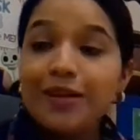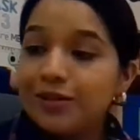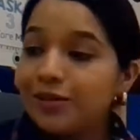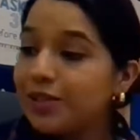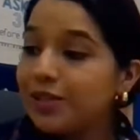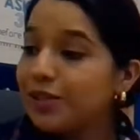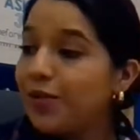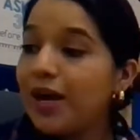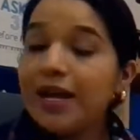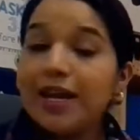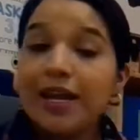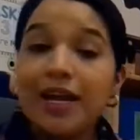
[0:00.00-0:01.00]
So let's go
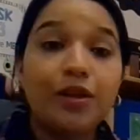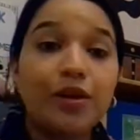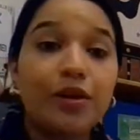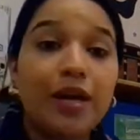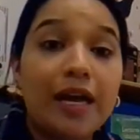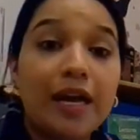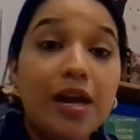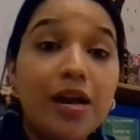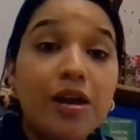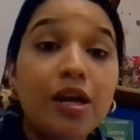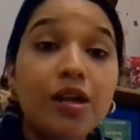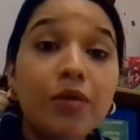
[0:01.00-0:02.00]
ahead and look at
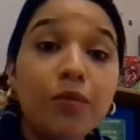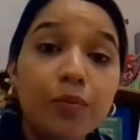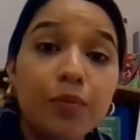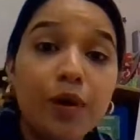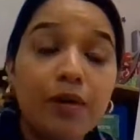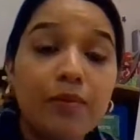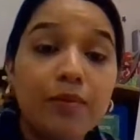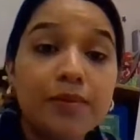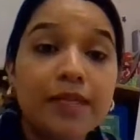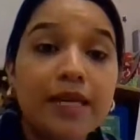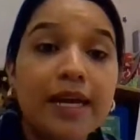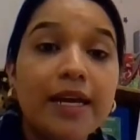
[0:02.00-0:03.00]
another word problem
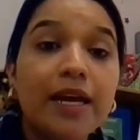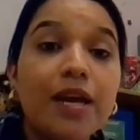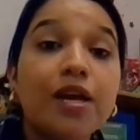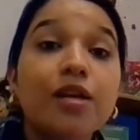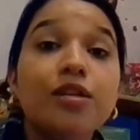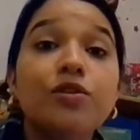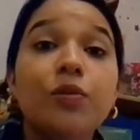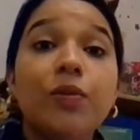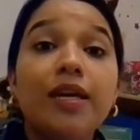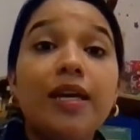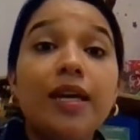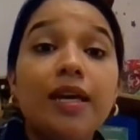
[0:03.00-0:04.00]
today so
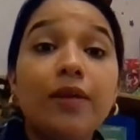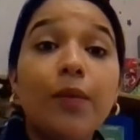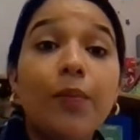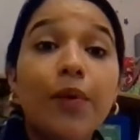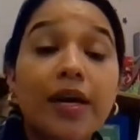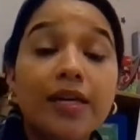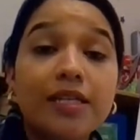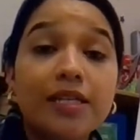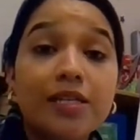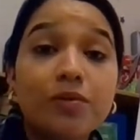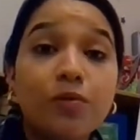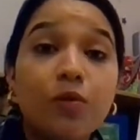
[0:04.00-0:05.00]
we can
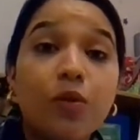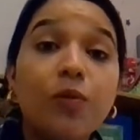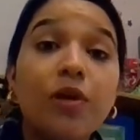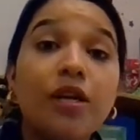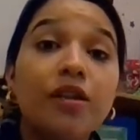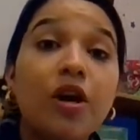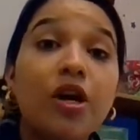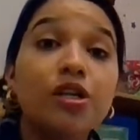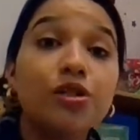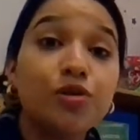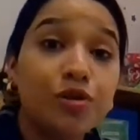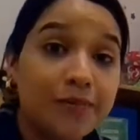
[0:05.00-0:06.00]
practice more with our
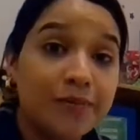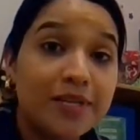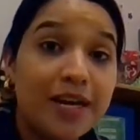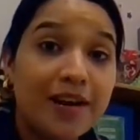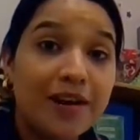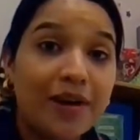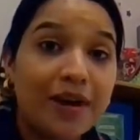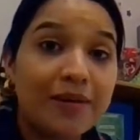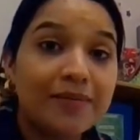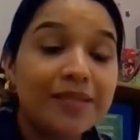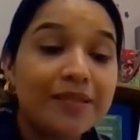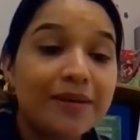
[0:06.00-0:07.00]
strip diagrams